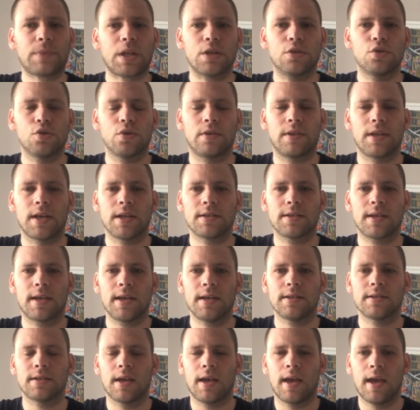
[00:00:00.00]
So in this
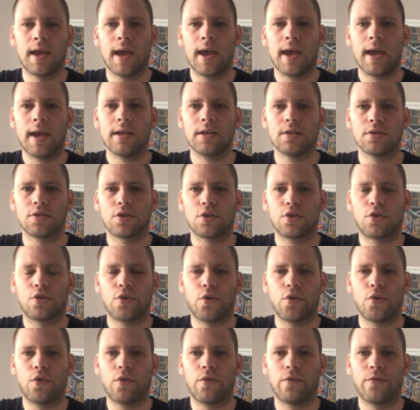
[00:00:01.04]
case, it's
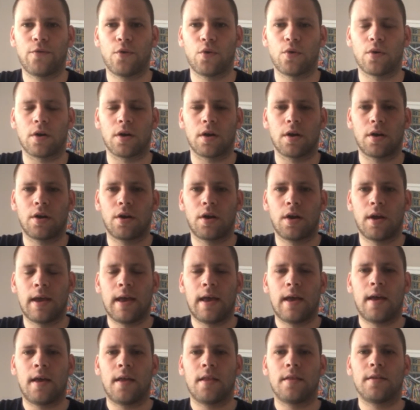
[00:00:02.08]
2-4.
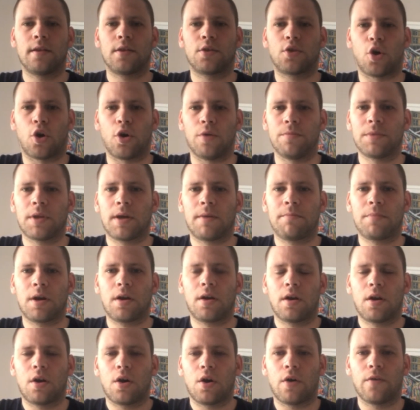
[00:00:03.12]
The top
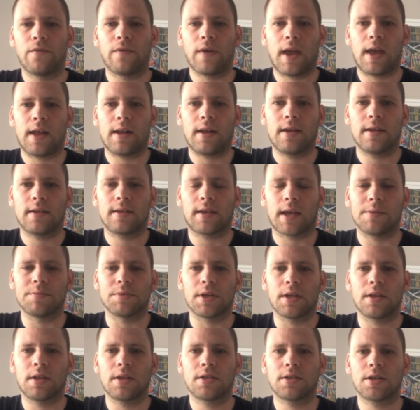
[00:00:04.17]
number of any time
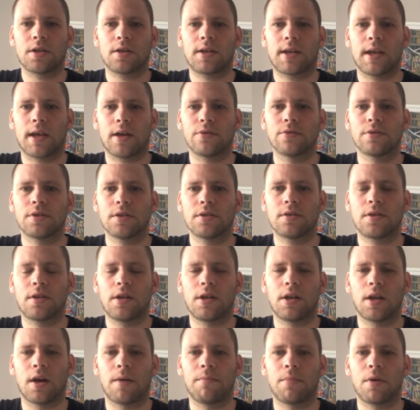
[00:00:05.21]
signature tells us the
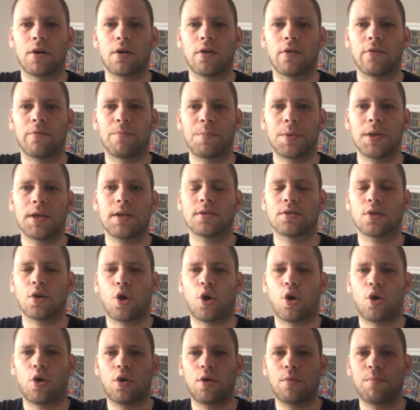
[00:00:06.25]
number of beats
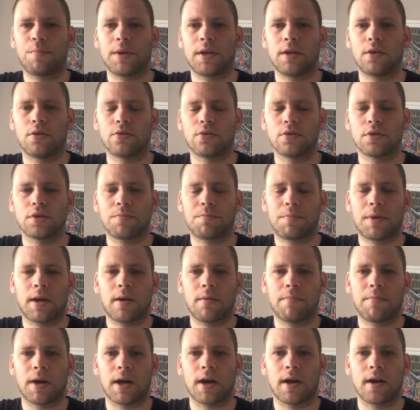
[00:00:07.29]
or beat notes
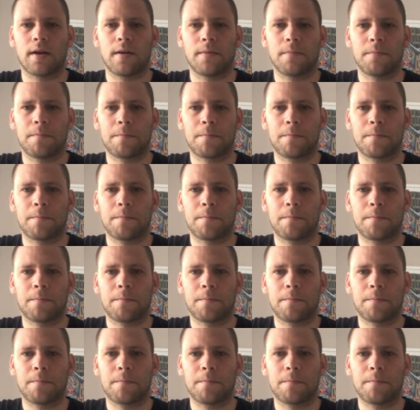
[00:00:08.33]
per bar.